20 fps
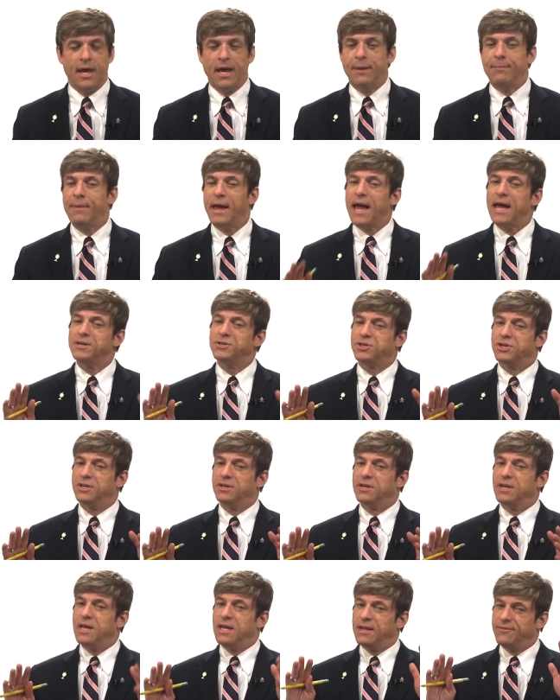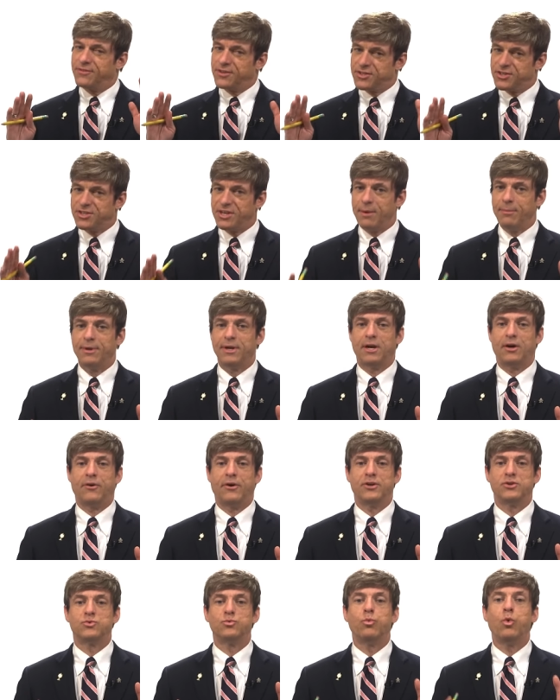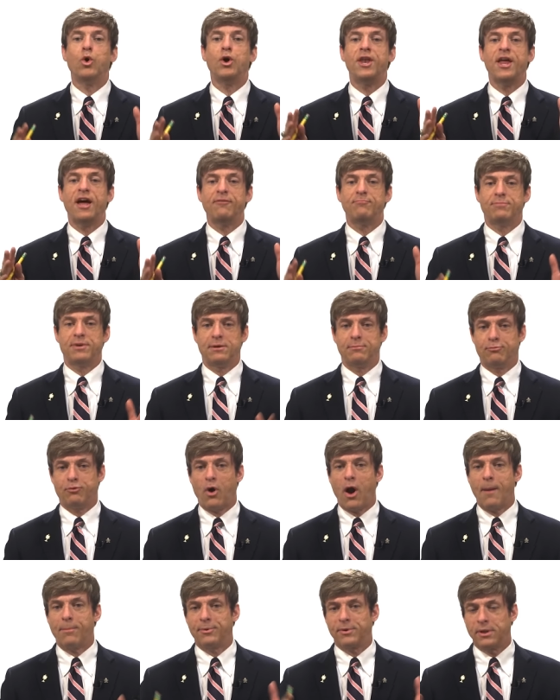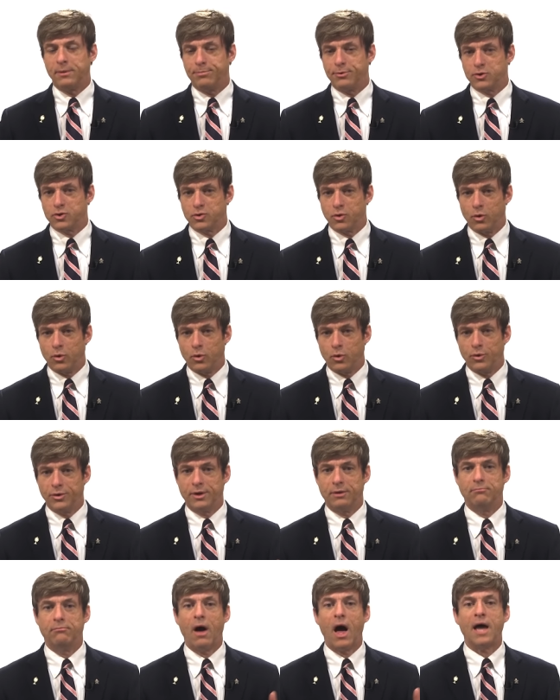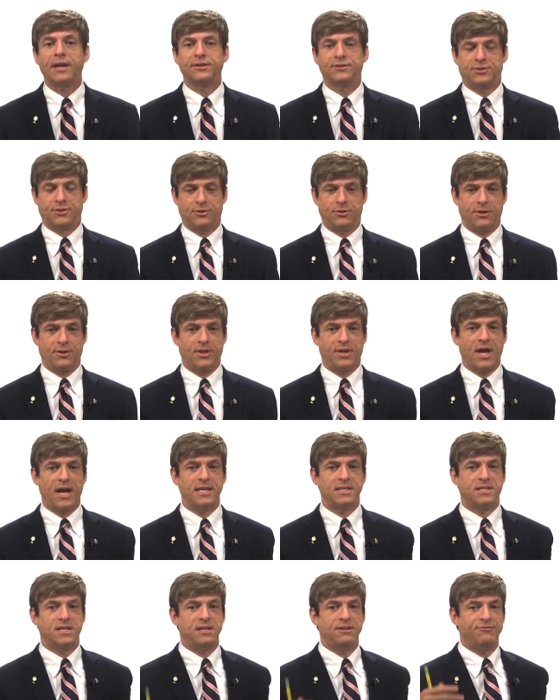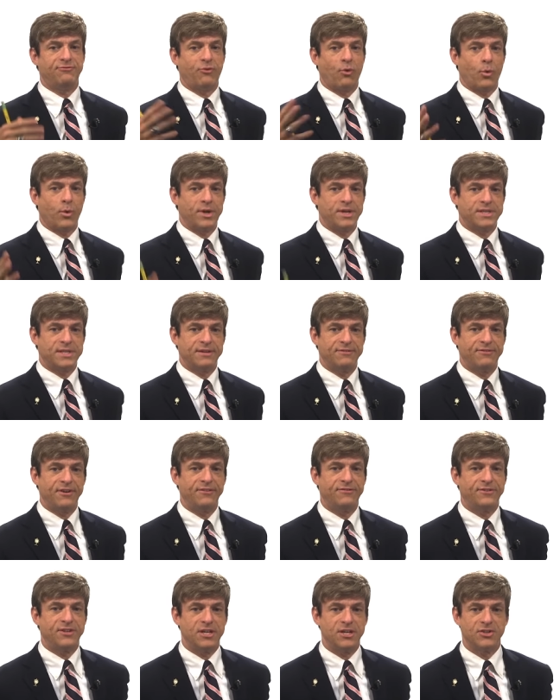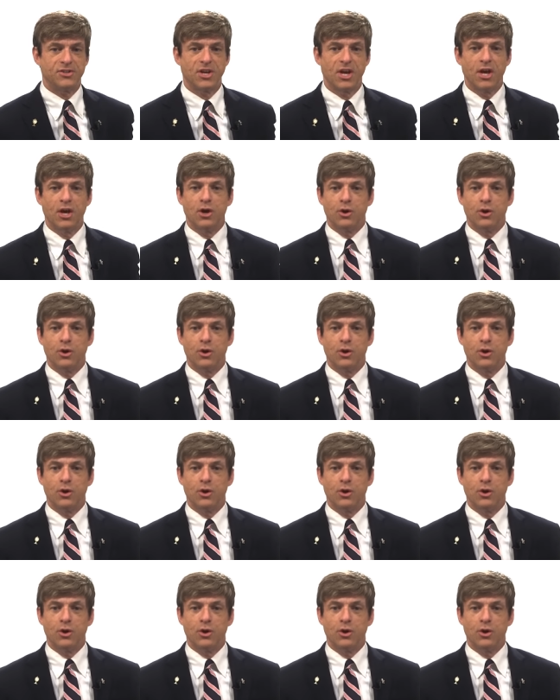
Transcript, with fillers: Imagine if the seminaries would have been properly patrolled and monitored in the 1940s and 50s